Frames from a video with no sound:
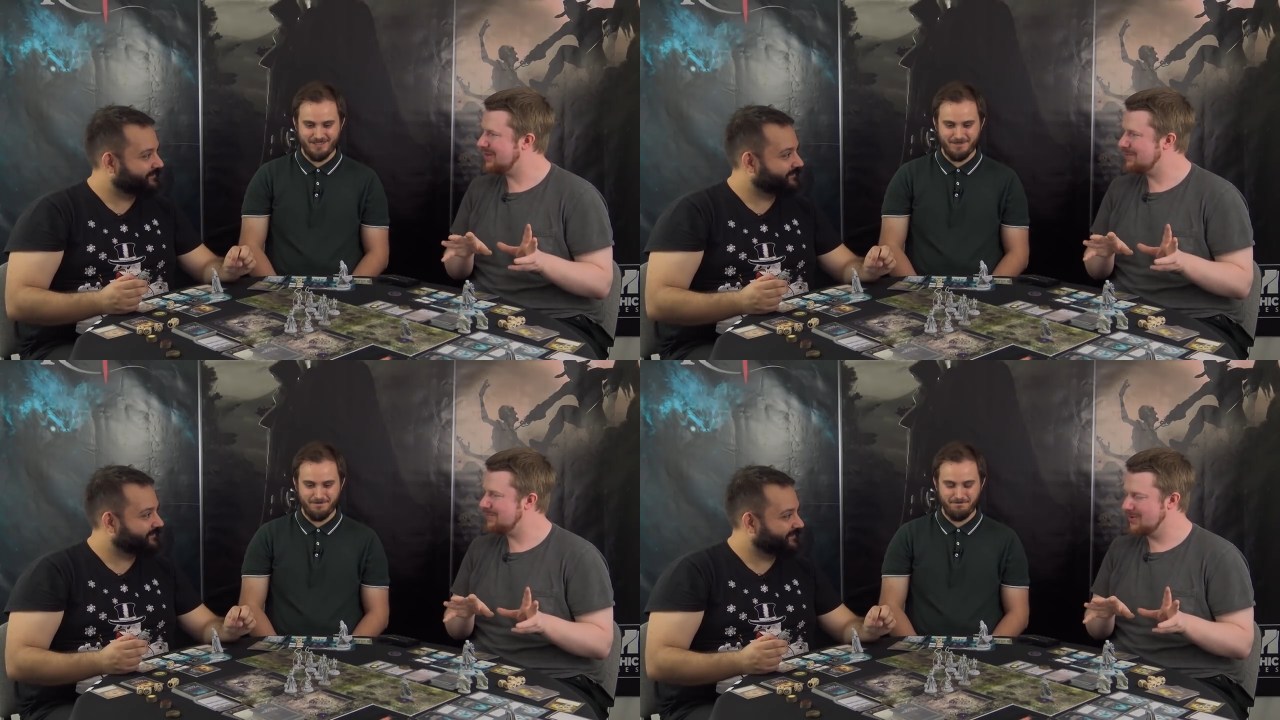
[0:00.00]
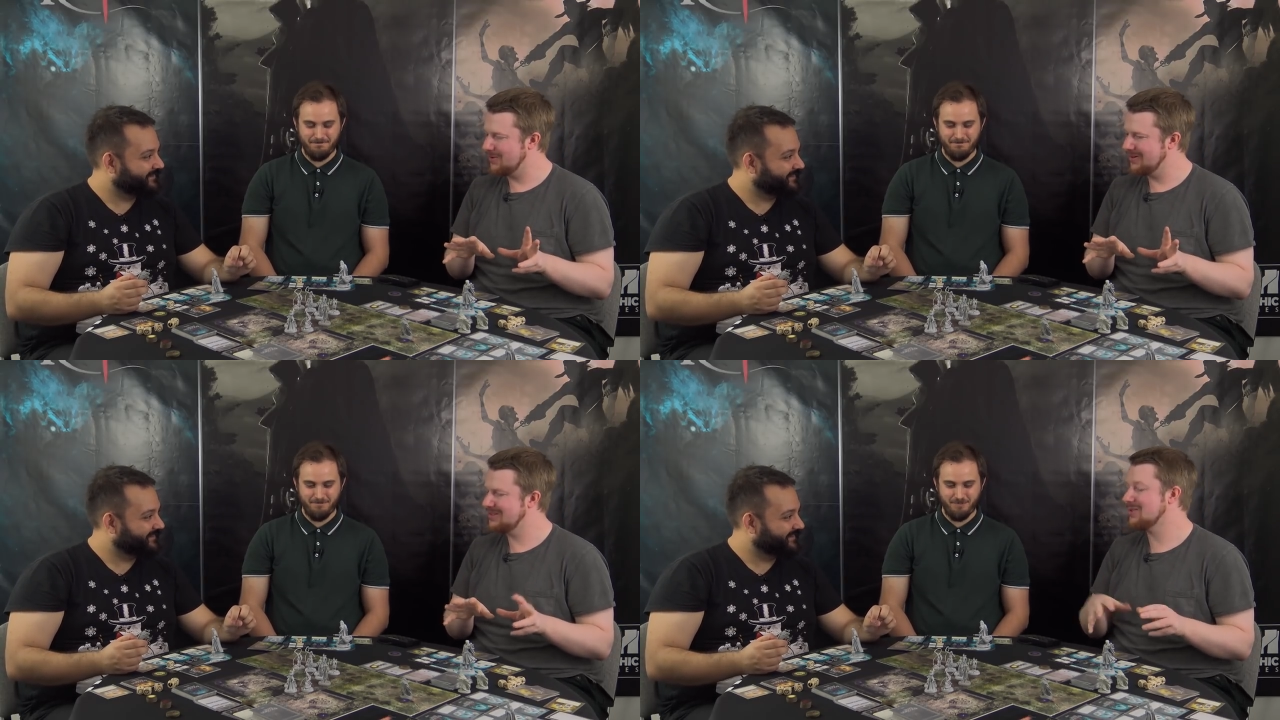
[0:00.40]
Speaker 1: the
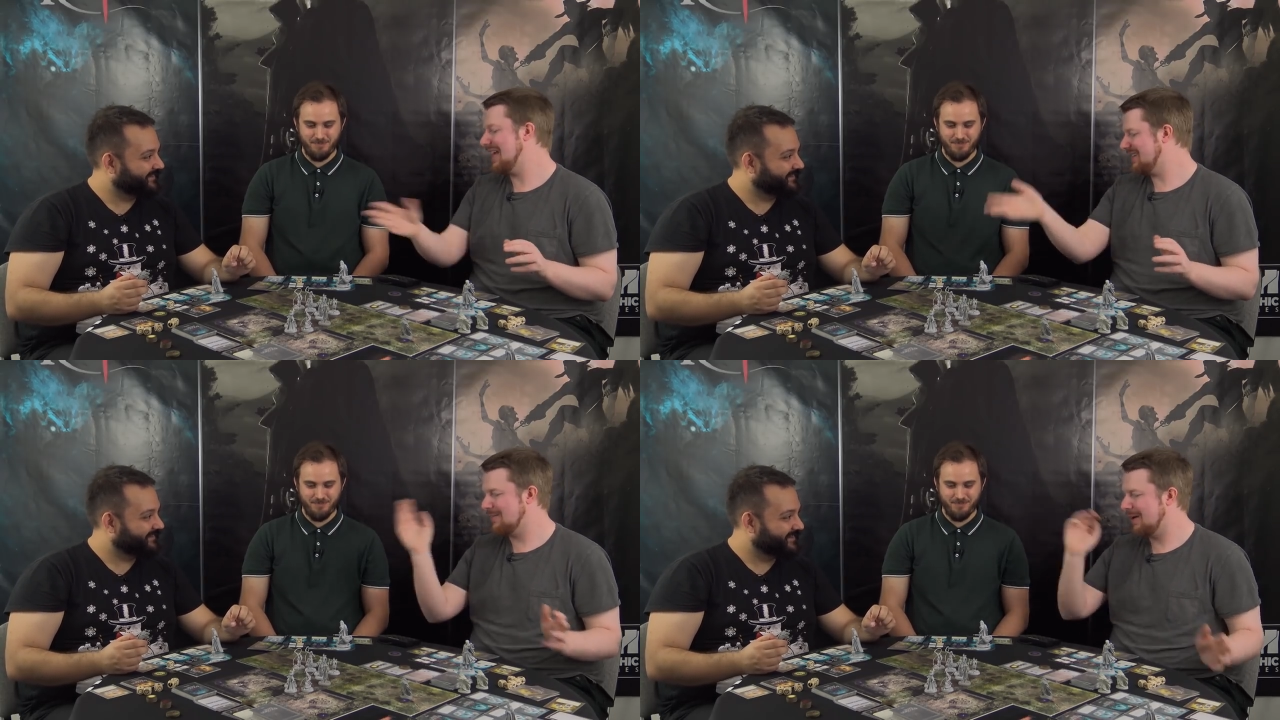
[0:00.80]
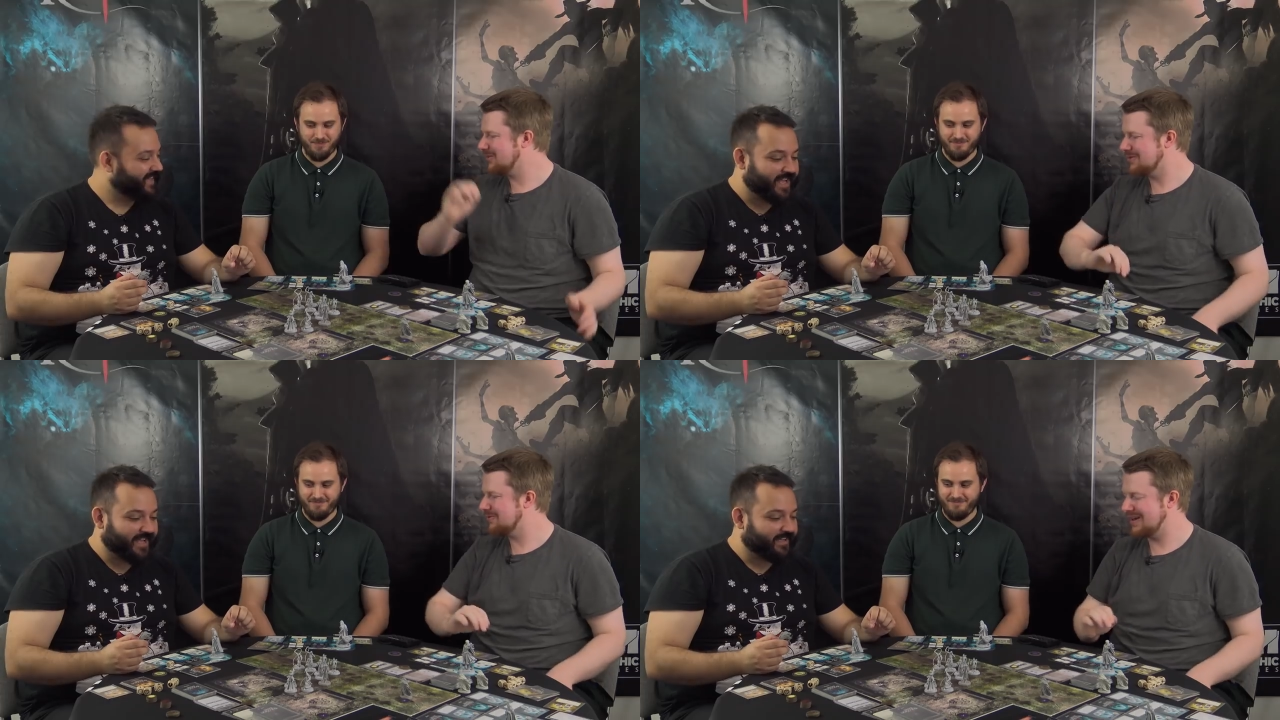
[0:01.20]
board. So yes, I'm
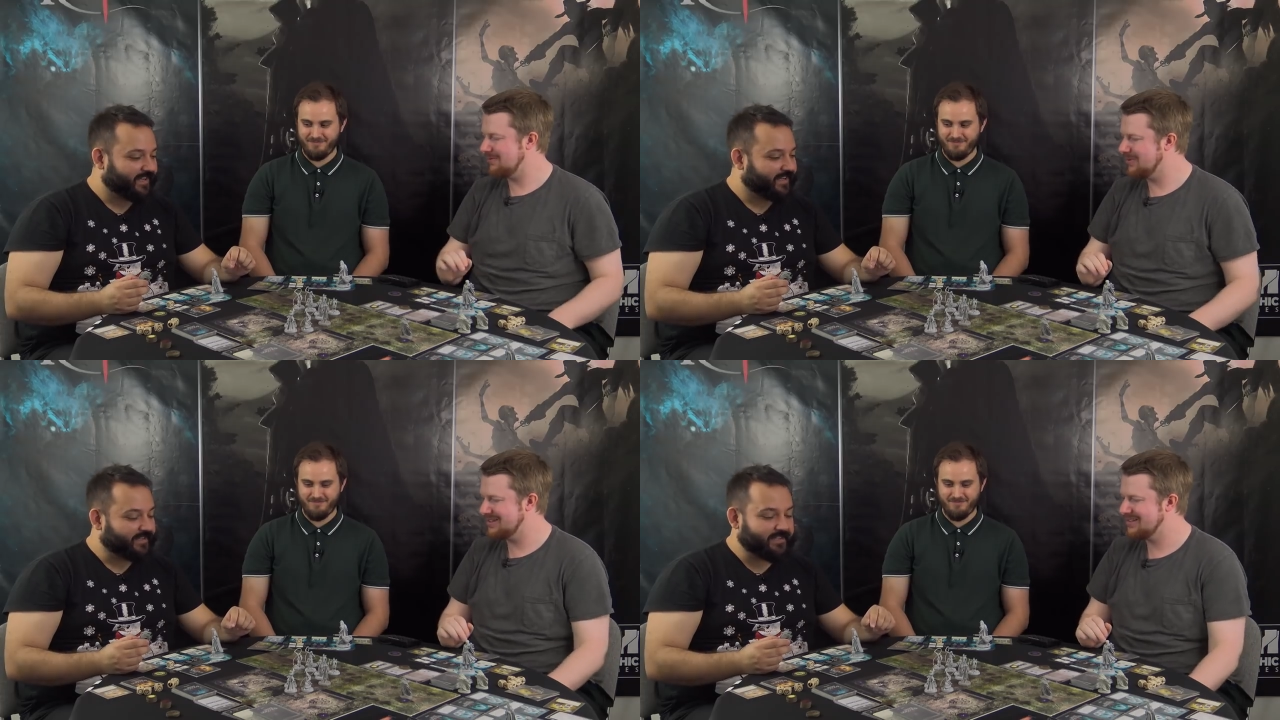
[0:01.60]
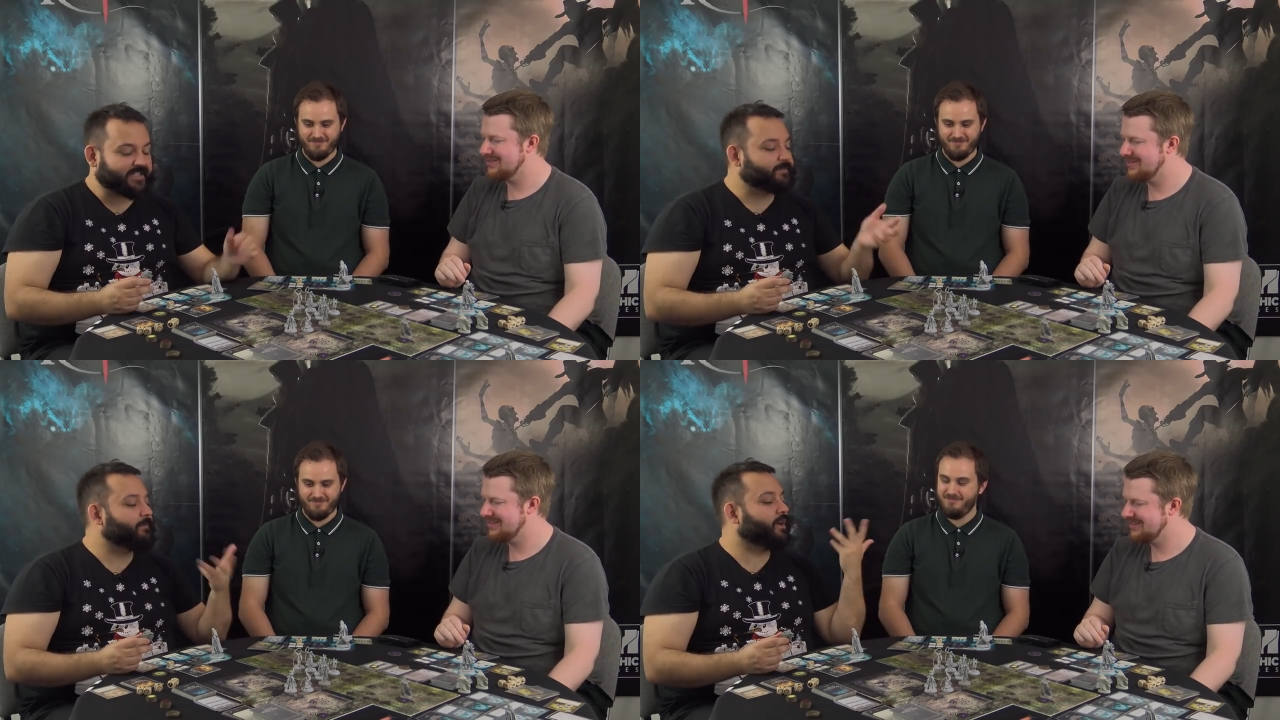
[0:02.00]
absolutely fine with.
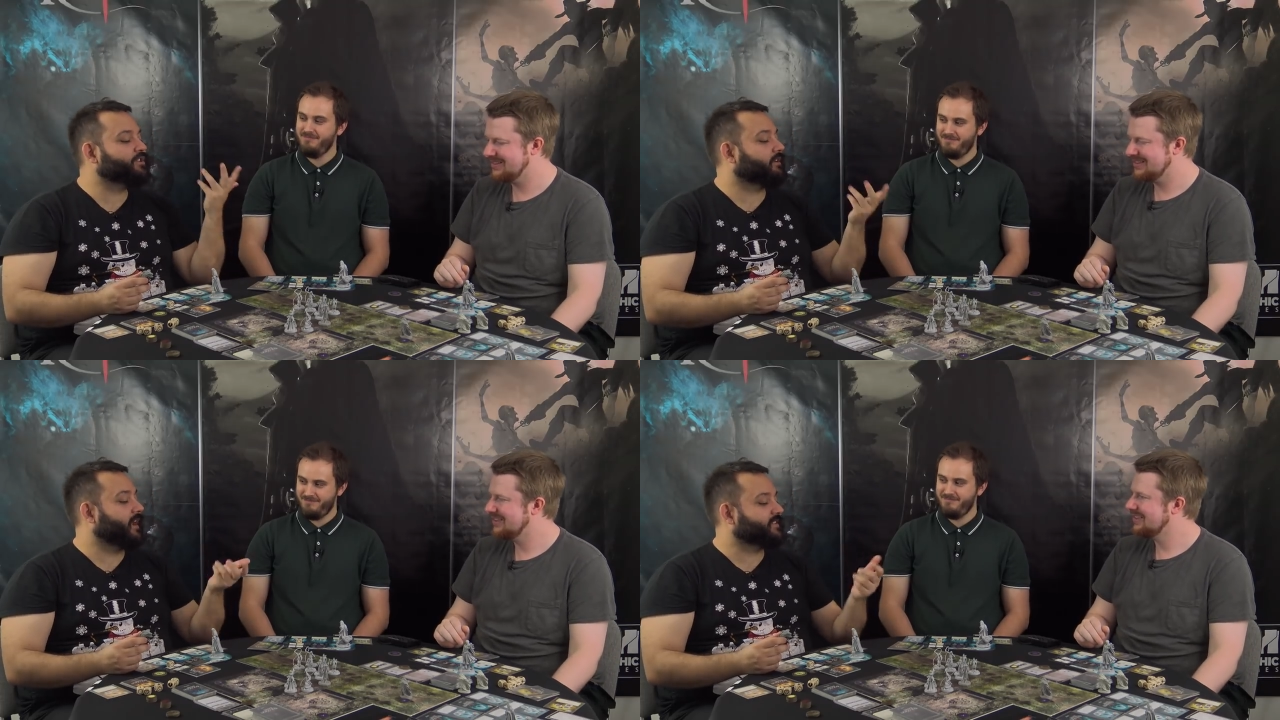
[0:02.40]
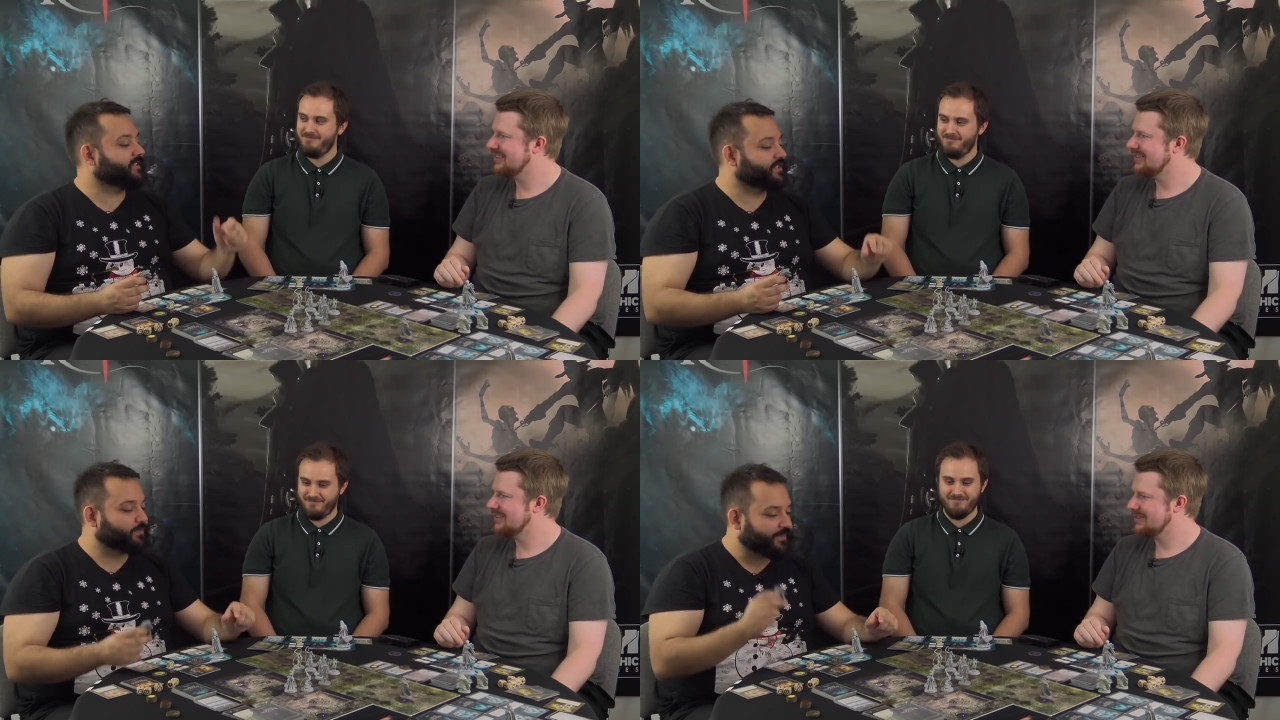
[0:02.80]
Speaker 2: Let's merge our
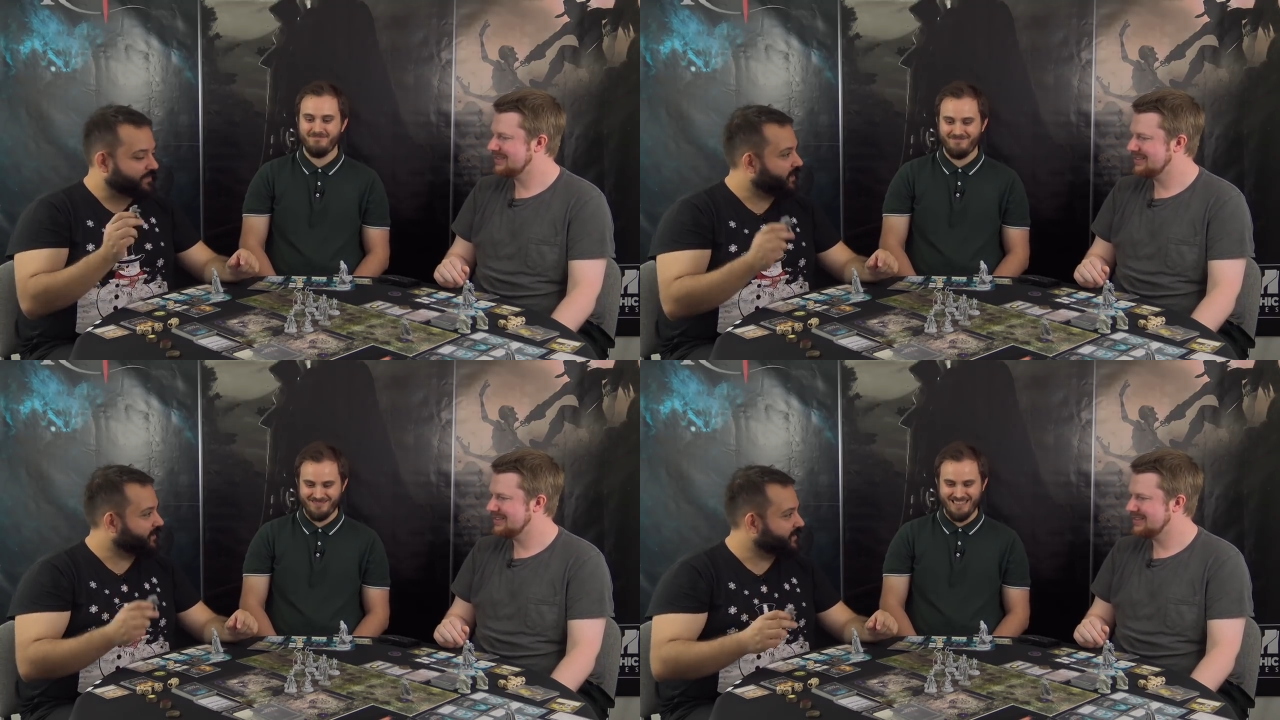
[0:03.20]
essence with the darkness.